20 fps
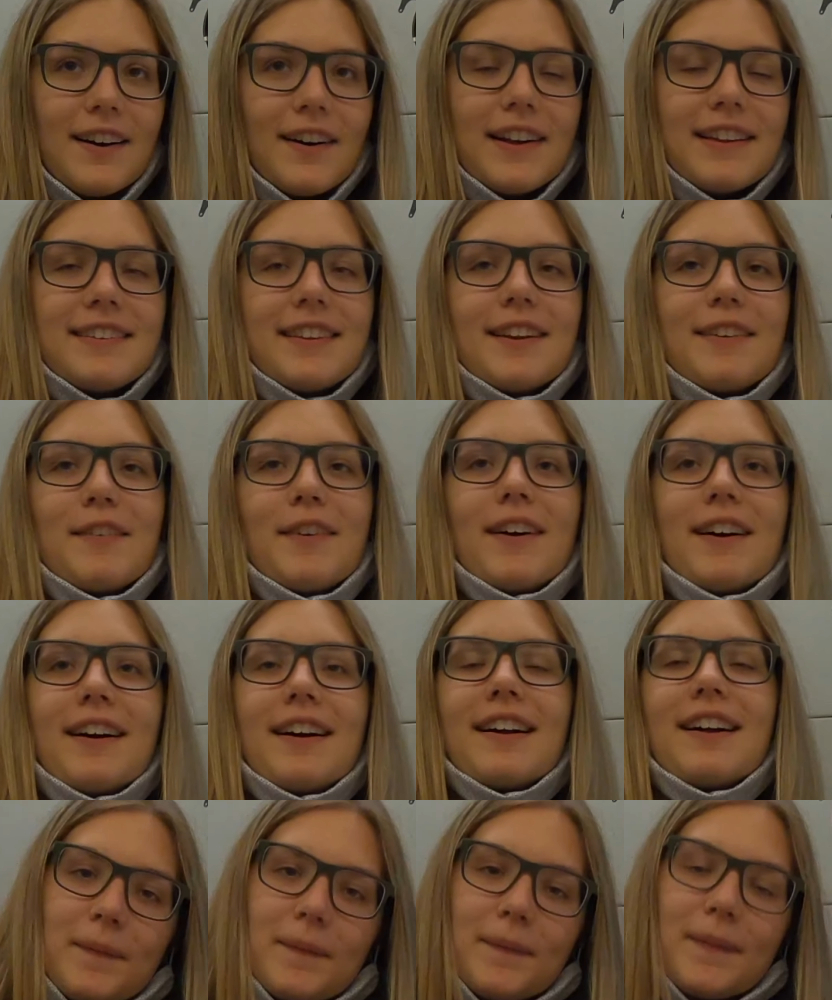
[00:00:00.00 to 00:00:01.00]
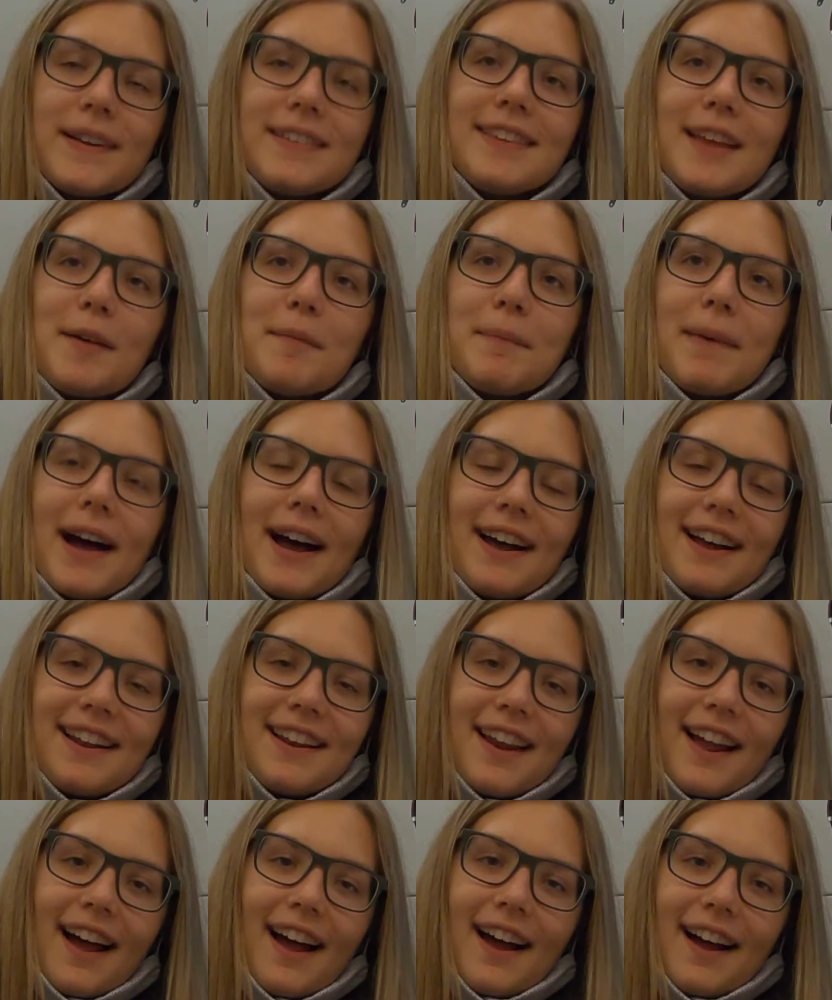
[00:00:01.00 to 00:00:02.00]
oh, I said it wrong. What's up,
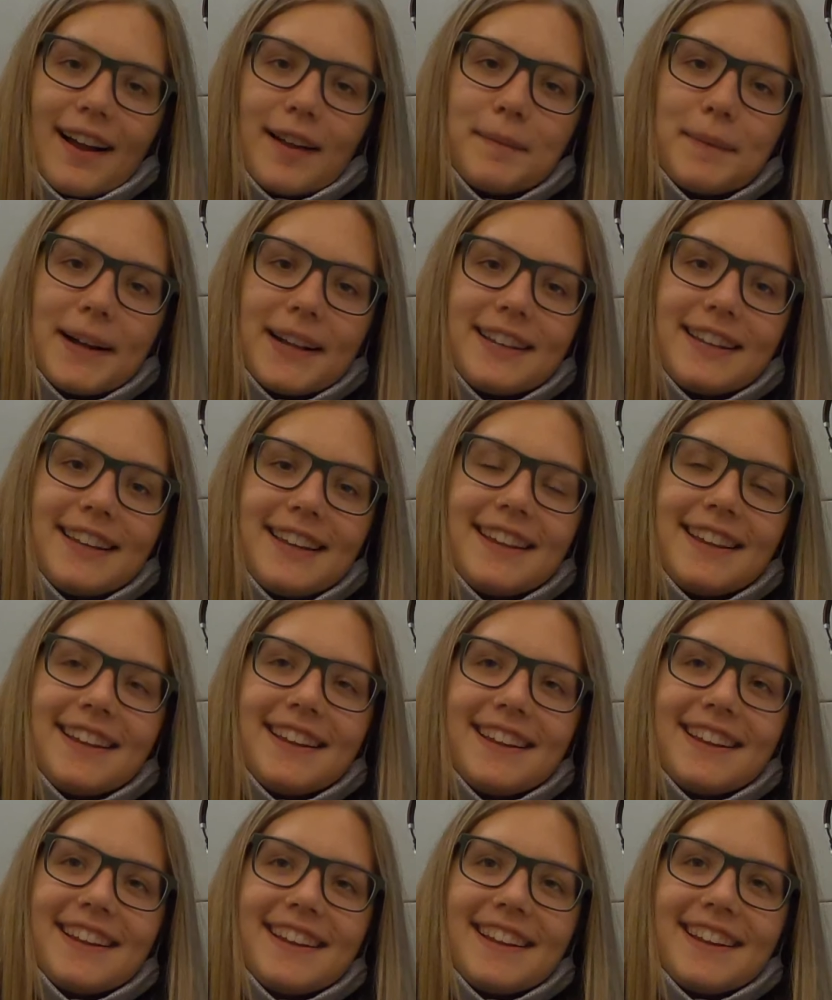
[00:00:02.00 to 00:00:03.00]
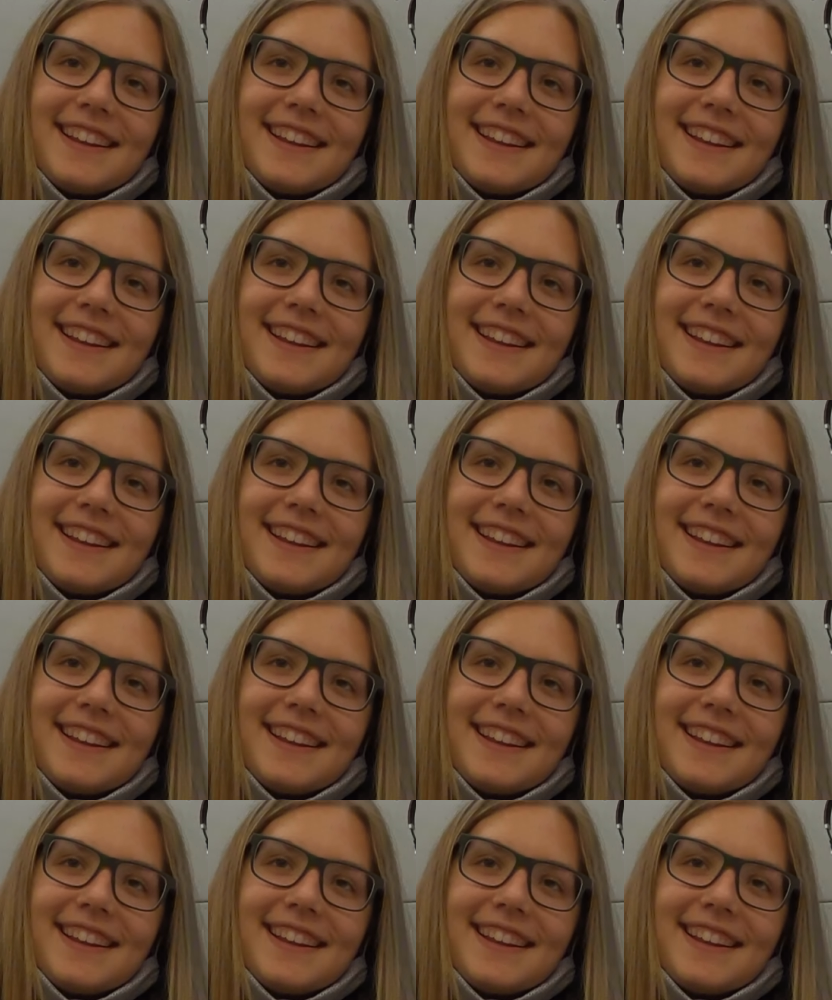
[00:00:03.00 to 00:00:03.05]
my, uh, somebody?